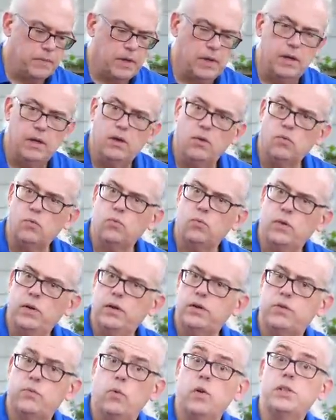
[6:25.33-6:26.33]

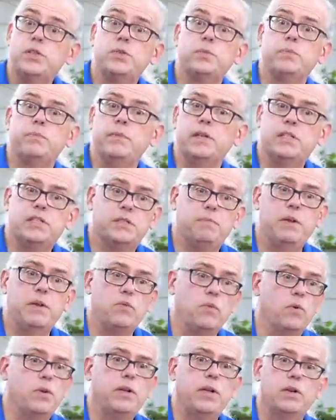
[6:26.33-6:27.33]
Really works. It's
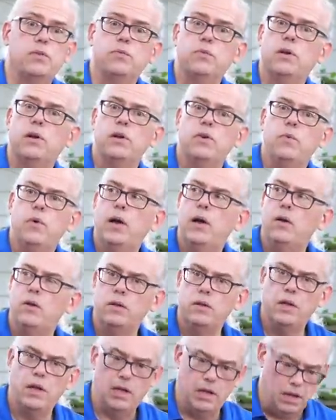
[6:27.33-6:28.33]
been working really well.
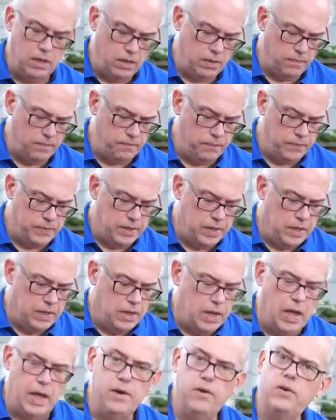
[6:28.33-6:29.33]

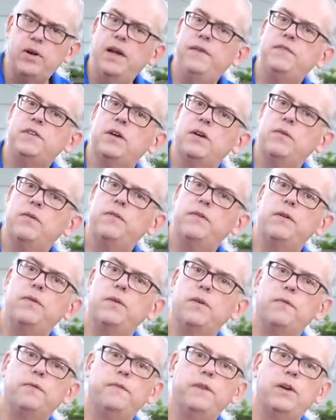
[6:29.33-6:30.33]
I don't have
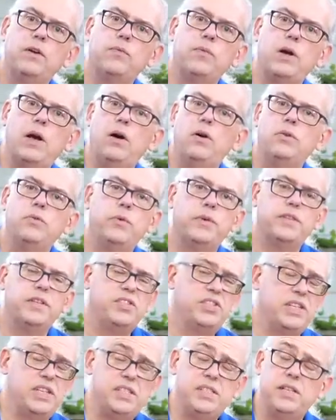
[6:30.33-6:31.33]
to fiddle around with
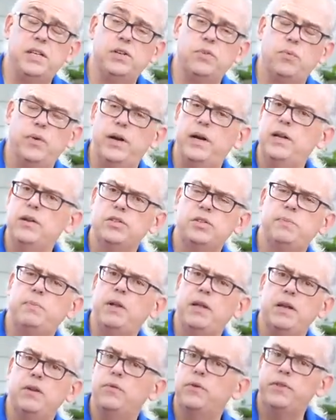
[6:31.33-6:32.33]
adjusting the radials,
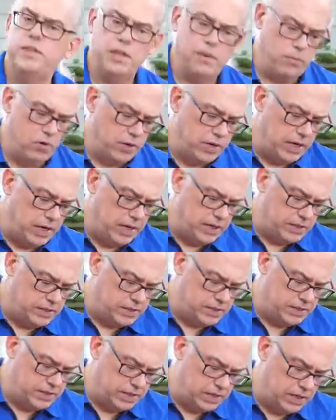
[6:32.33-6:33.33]
playing with them or not.
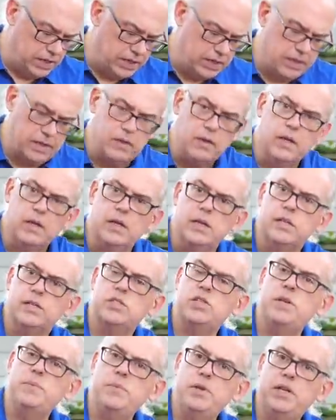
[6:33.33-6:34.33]

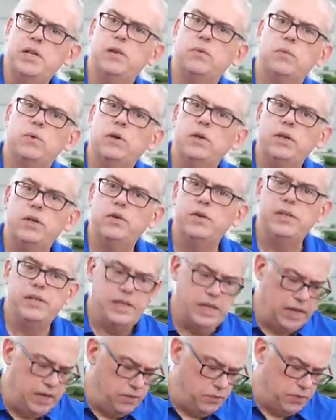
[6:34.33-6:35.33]
Seem to get really good
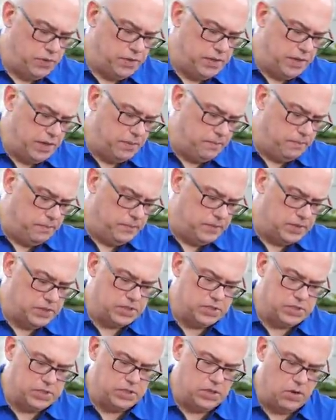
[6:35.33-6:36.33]
gain with them.
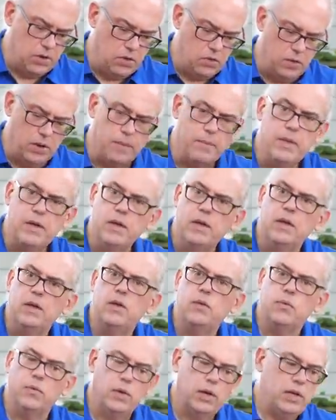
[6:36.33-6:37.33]
So
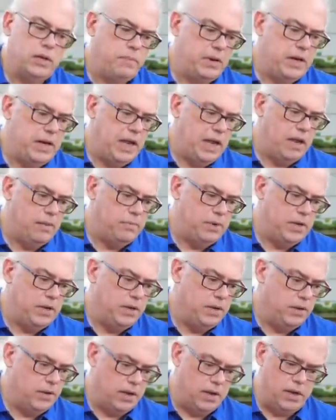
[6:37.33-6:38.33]
really been
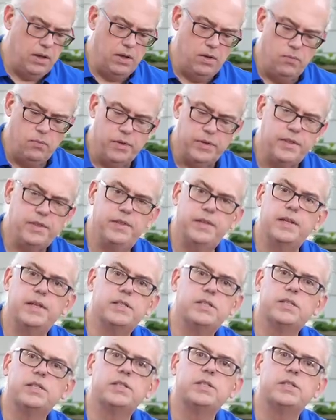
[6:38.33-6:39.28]
happy with this